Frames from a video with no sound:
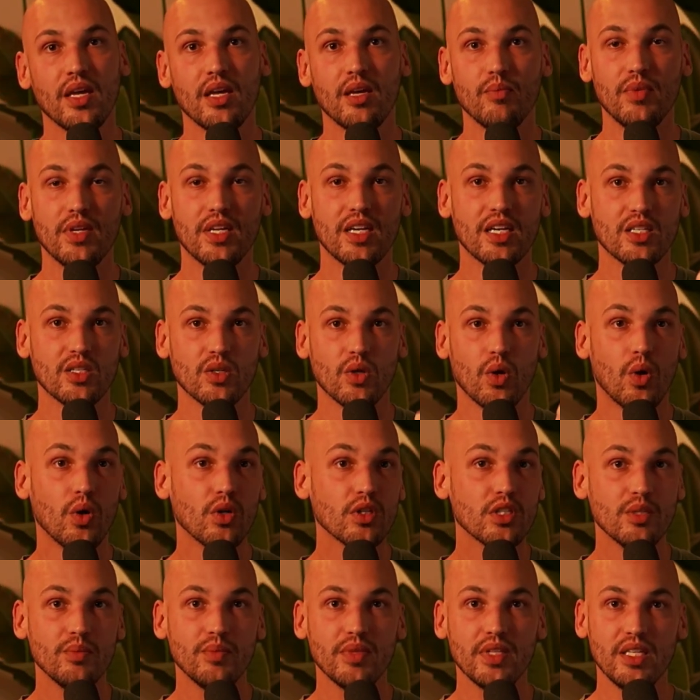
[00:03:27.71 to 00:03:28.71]
Because
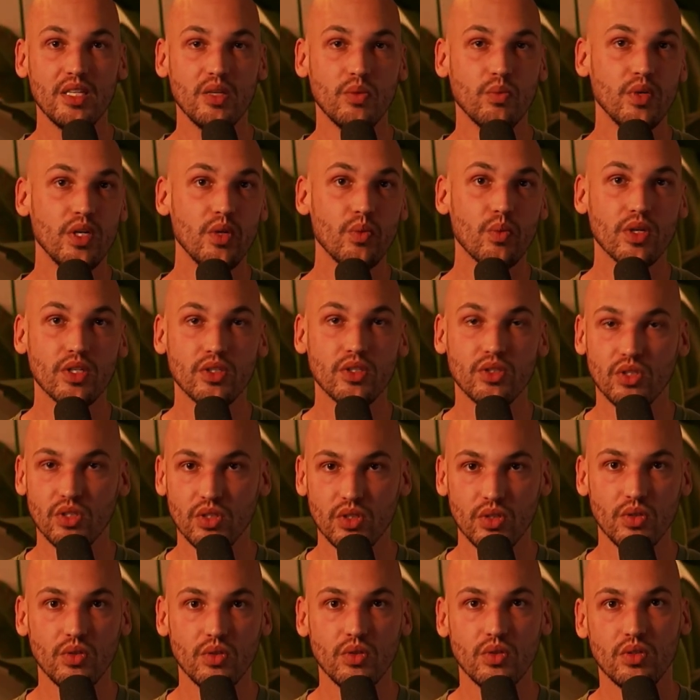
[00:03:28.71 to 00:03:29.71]
ultimately, we want
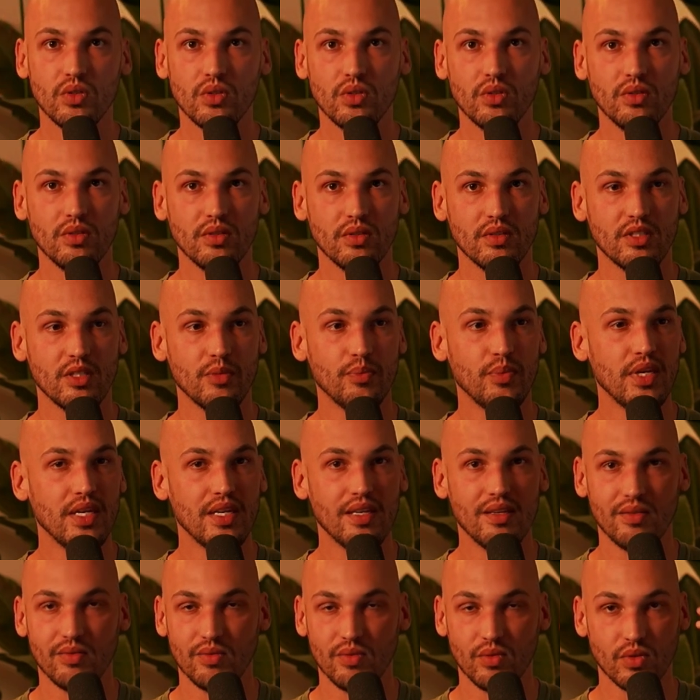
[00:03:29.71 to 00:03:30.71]
you to
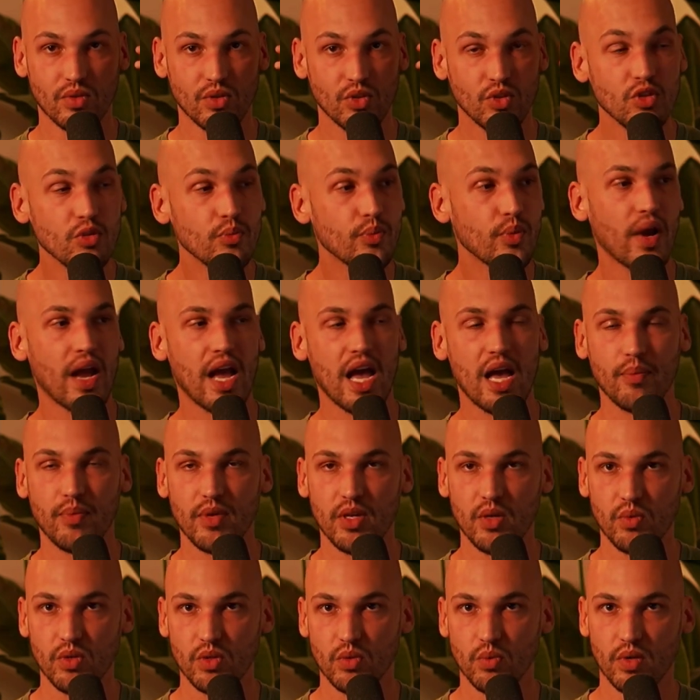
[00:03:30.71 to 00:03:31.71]
be super happy
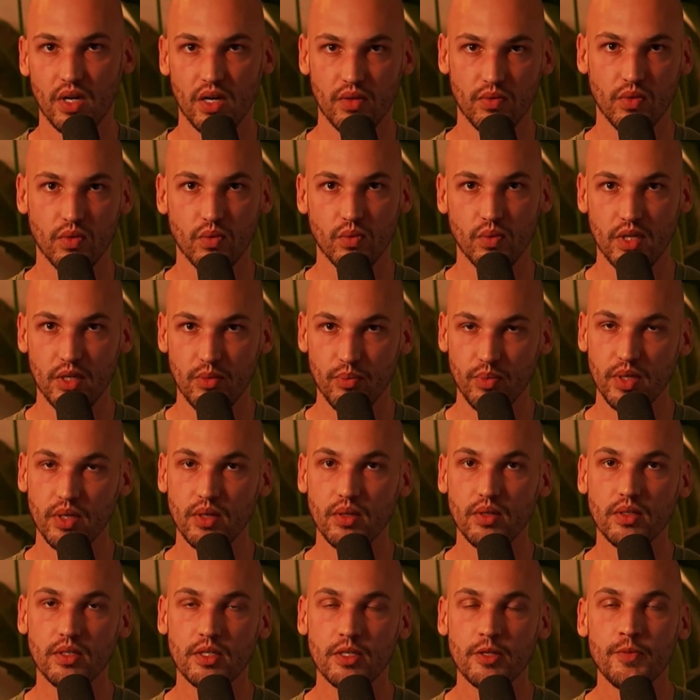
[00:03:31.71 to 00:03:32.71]
with whatever we
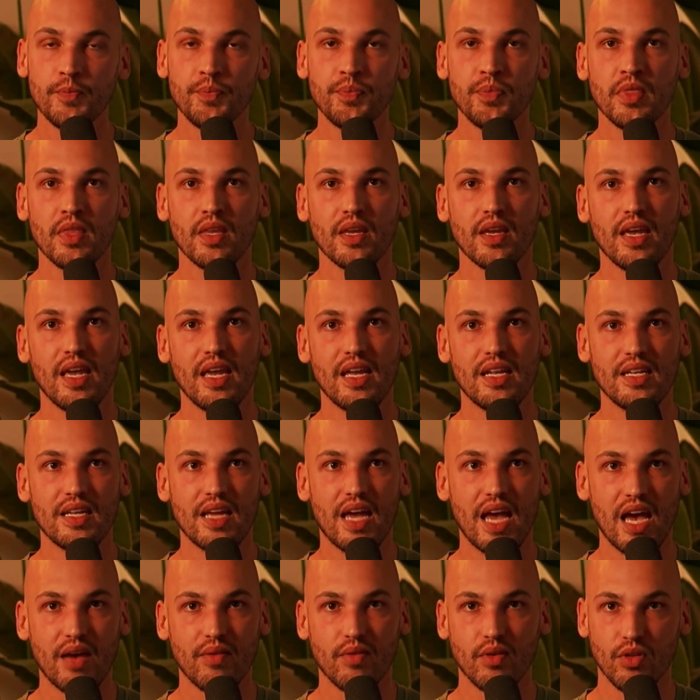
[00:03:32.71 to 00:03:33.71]
build and to
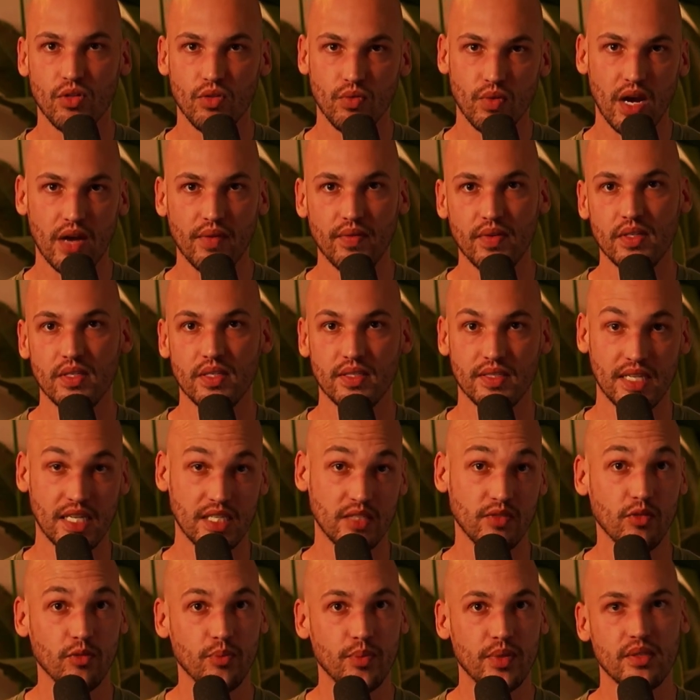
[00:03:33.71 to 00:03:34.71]
have a thriving,
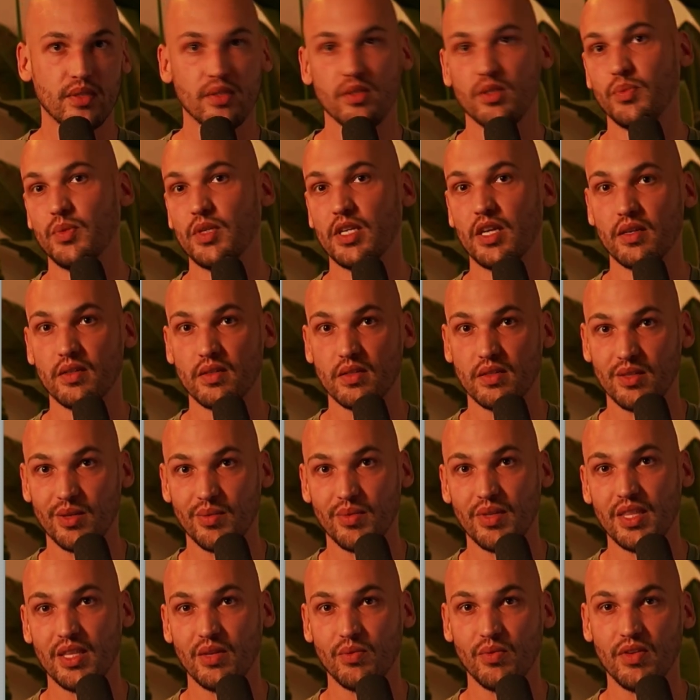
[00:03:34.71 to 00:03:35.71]
successful business because of
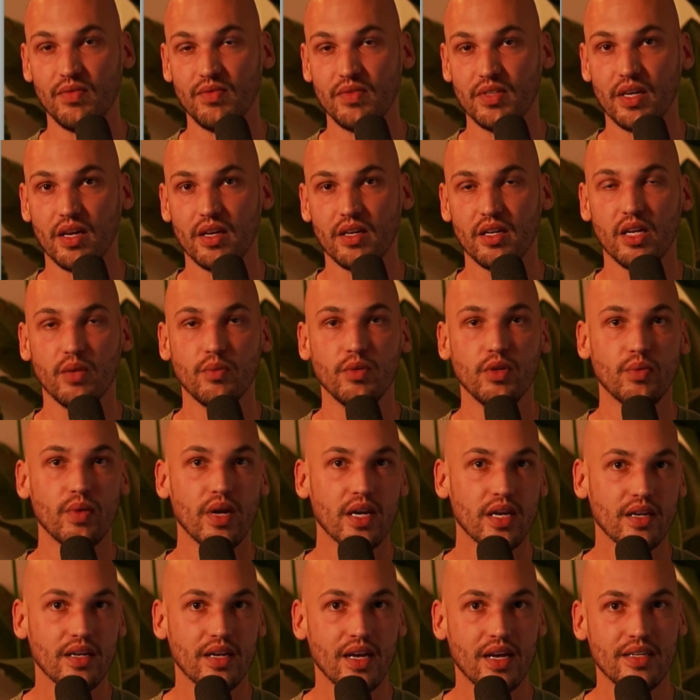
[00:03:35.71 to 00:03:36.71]
something that we've done. And we
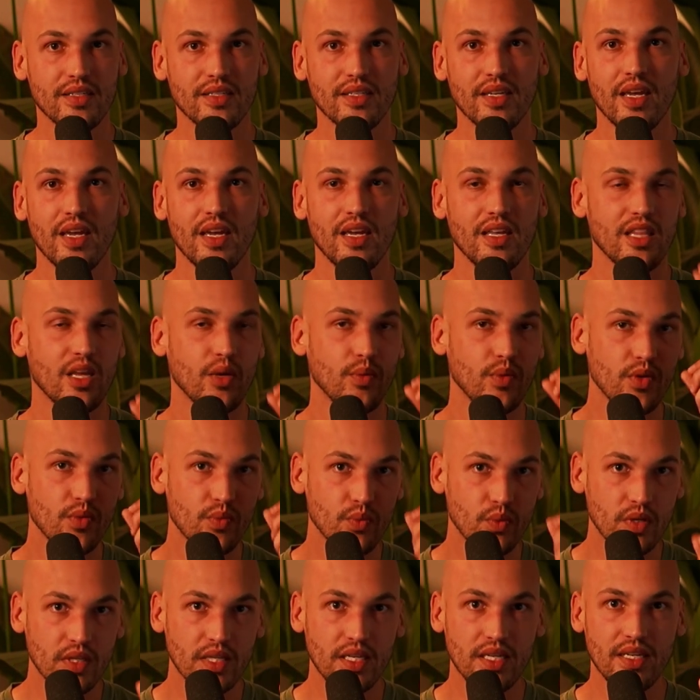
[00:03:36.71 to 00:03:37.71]
recognize that
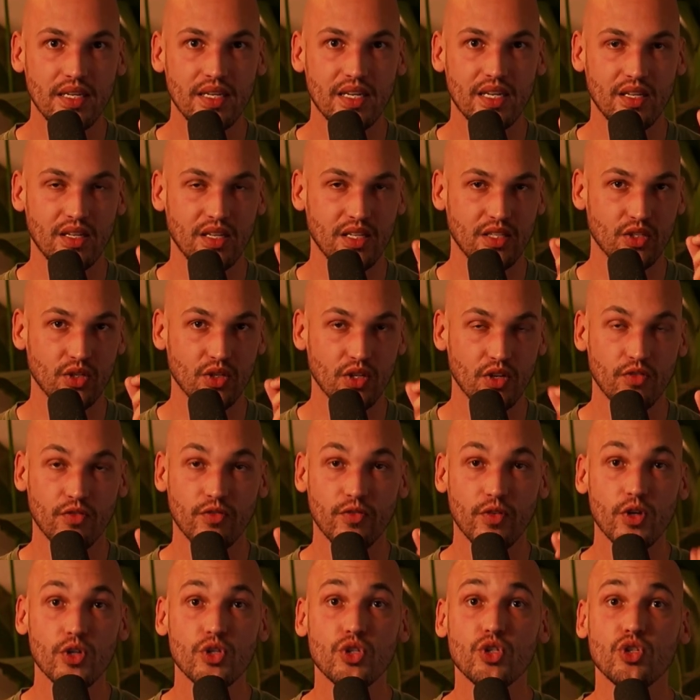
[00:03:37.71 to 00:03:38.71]
it's going to
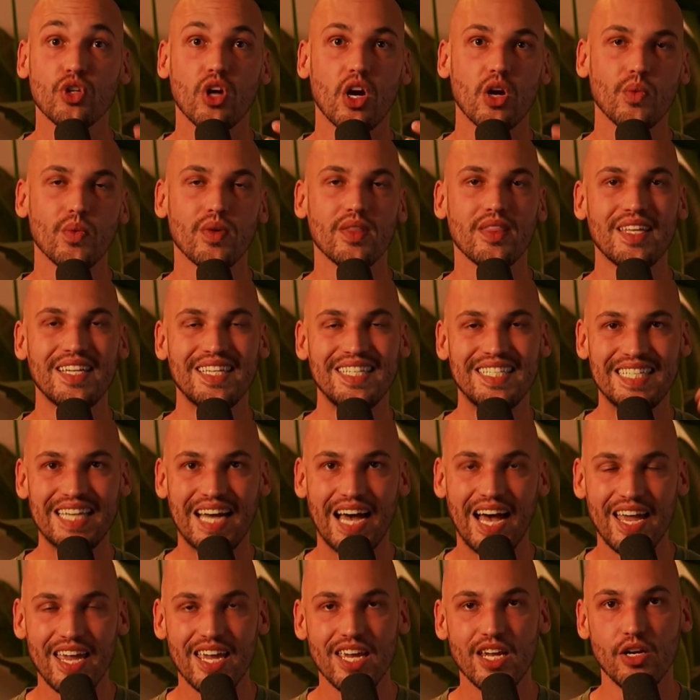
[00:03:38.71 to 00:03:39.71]
first start with the
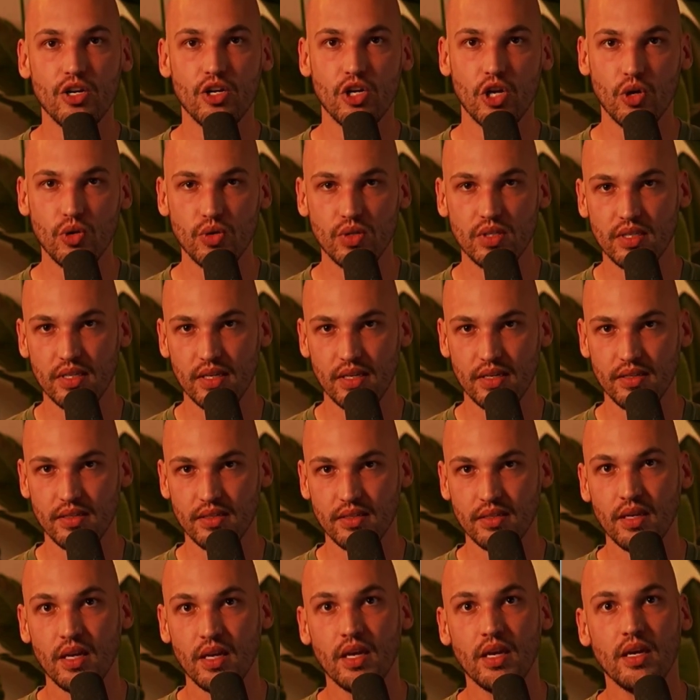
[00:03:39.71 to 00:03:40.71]

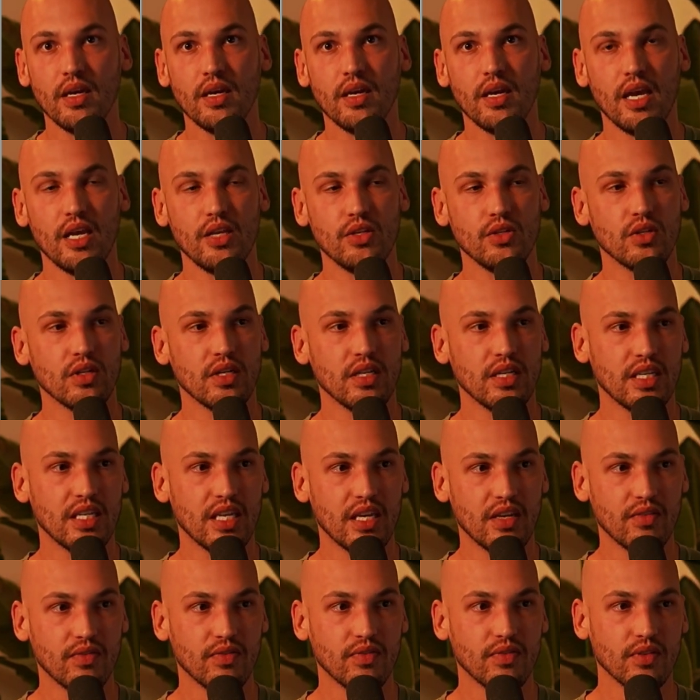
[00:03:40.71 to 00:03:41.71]
diagnosis is going to
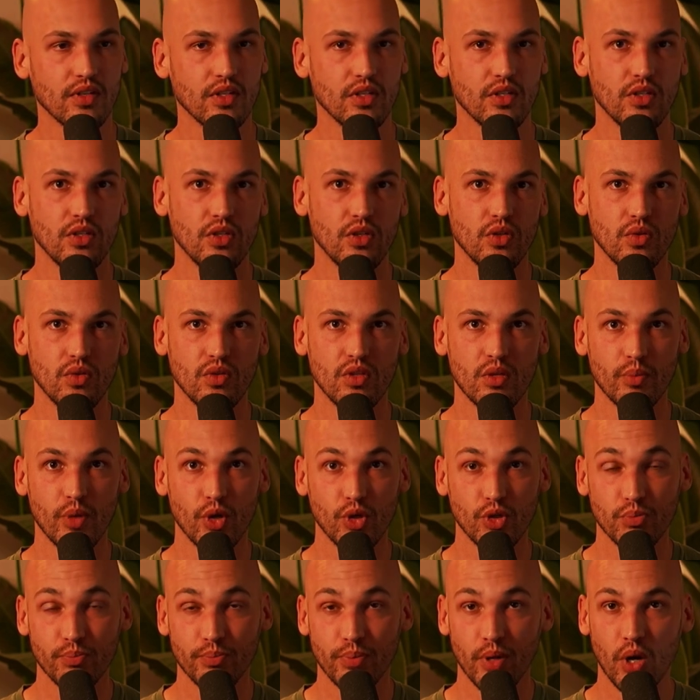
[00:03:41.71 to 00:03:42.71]
give you the
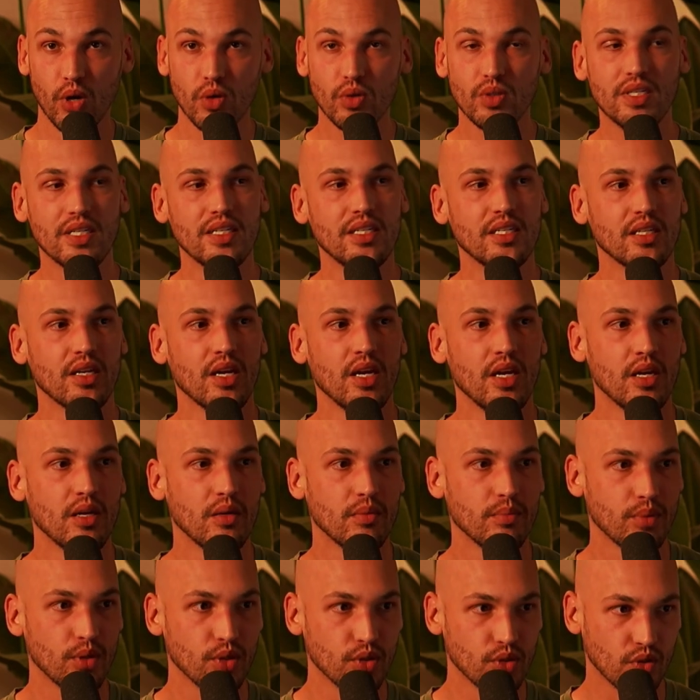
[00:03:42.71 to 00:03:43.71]
most potent
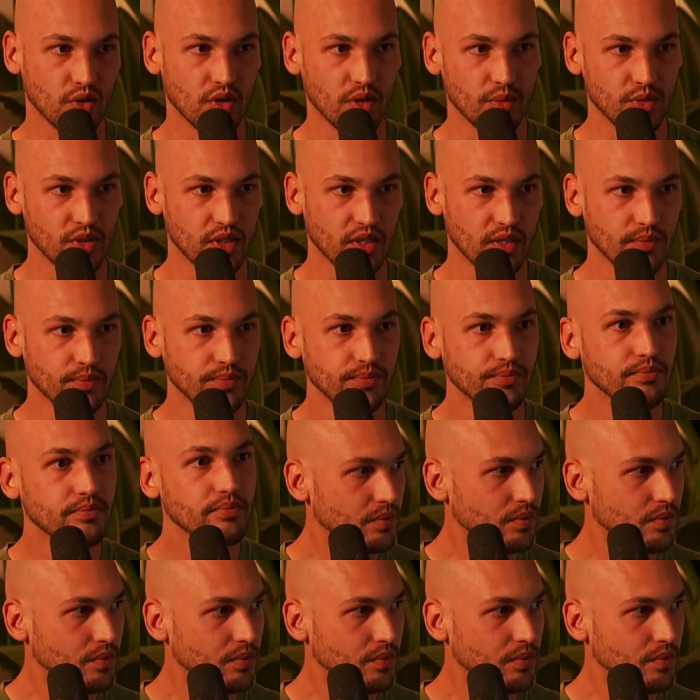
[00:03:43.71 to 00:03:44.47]
prescription.